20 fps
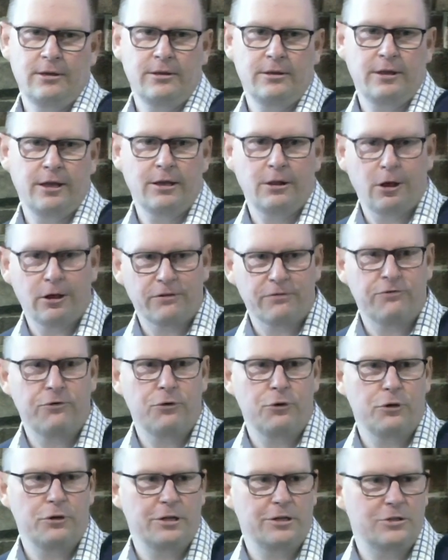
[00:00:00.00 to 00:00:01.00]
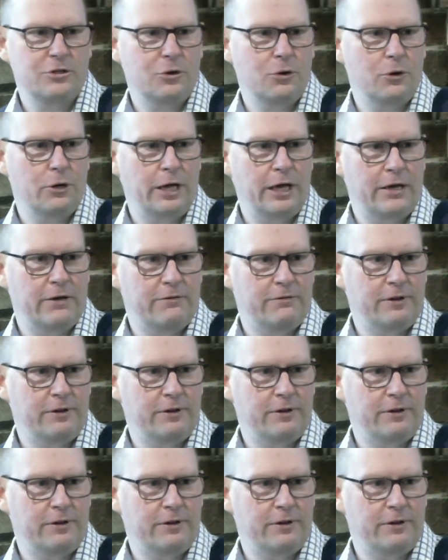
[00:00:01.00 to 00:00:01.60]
they're like food that's gone out of